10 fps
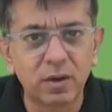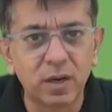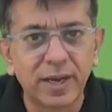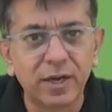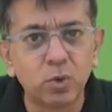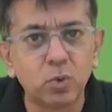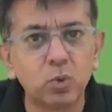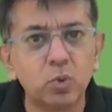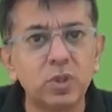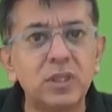Try to
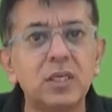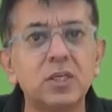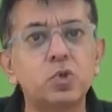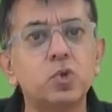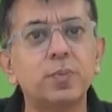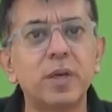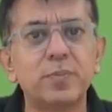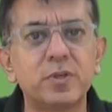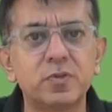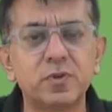do these two
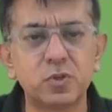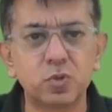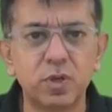papers first.